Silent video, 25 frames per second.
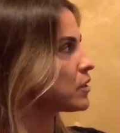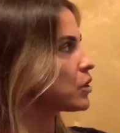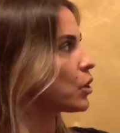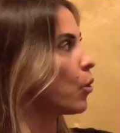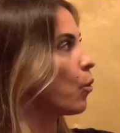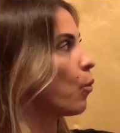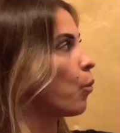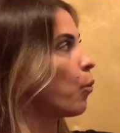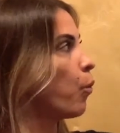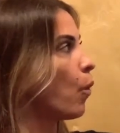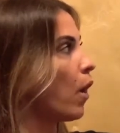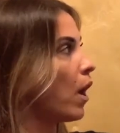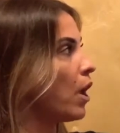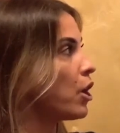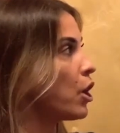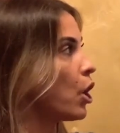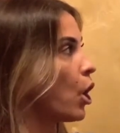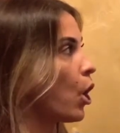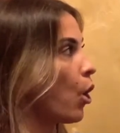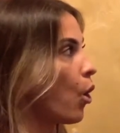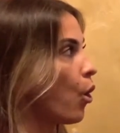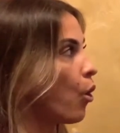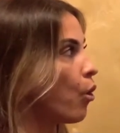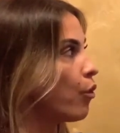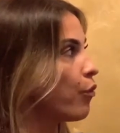to 1
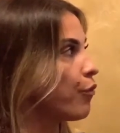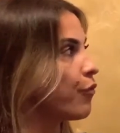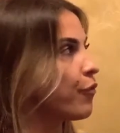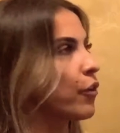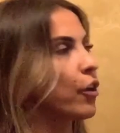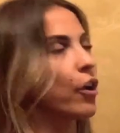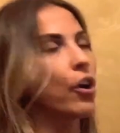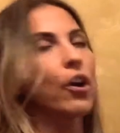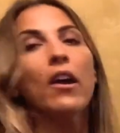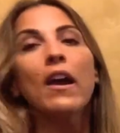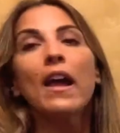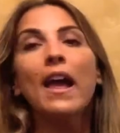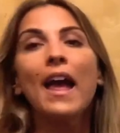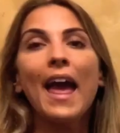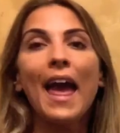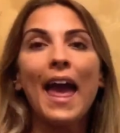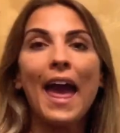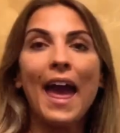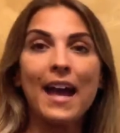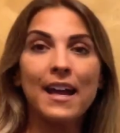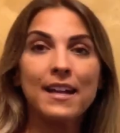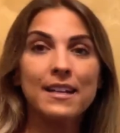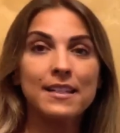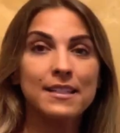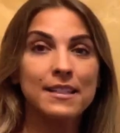over
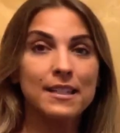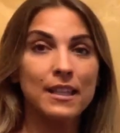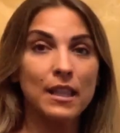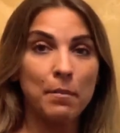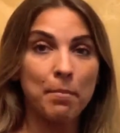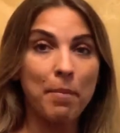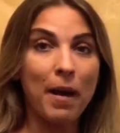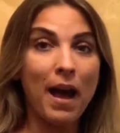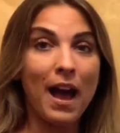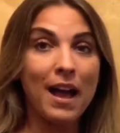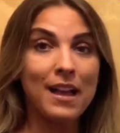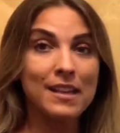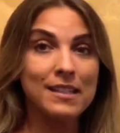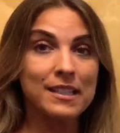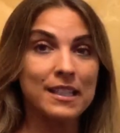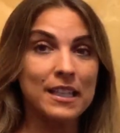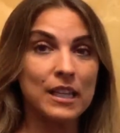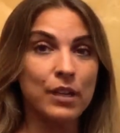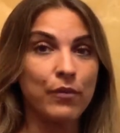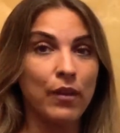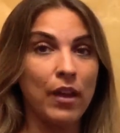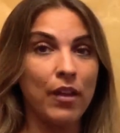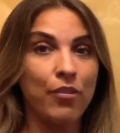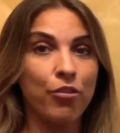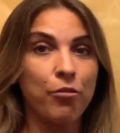x to the
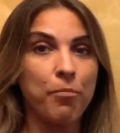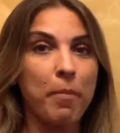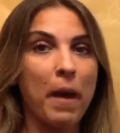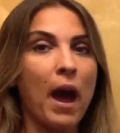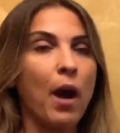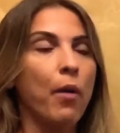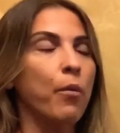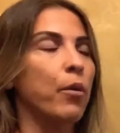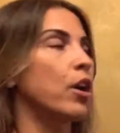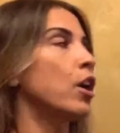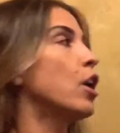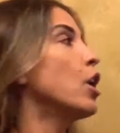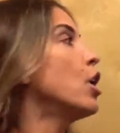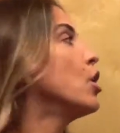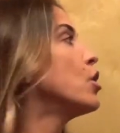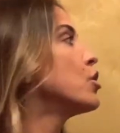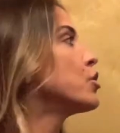positive nth power.